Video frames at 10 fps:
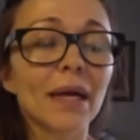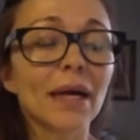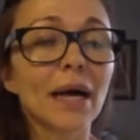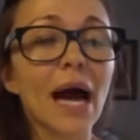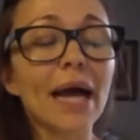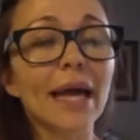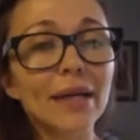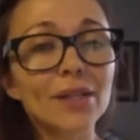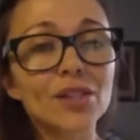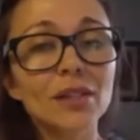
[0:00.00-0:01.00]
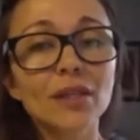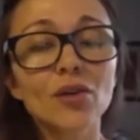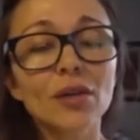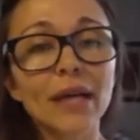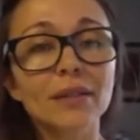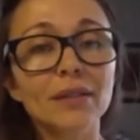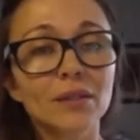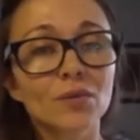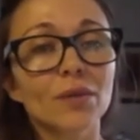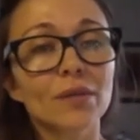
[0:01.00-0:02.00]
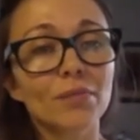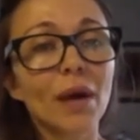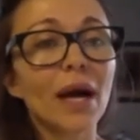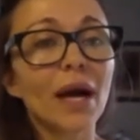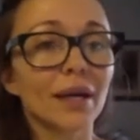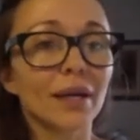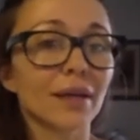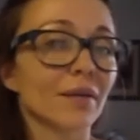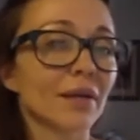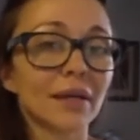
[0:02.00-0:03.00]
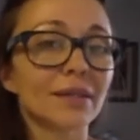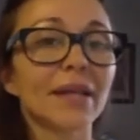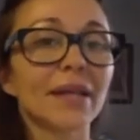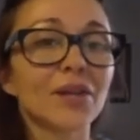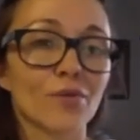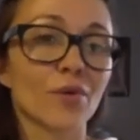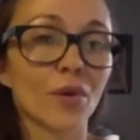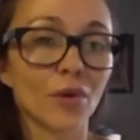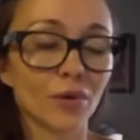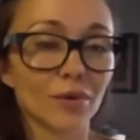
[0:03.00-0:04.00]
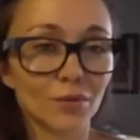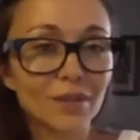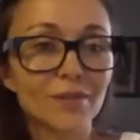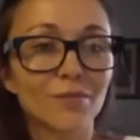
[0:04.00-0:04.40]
I actually connected with my 10-year-old, with